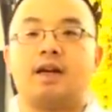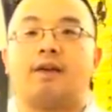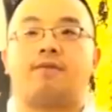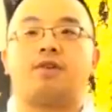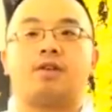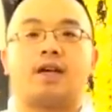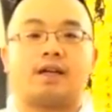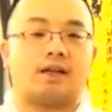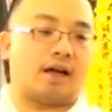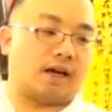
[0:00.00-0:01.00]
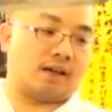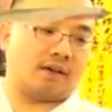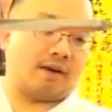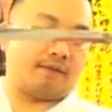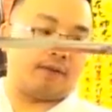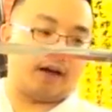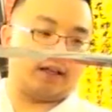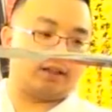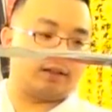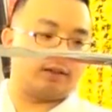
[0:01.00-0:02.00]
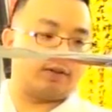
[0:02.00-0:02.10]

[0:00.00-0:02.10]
if you take a vise,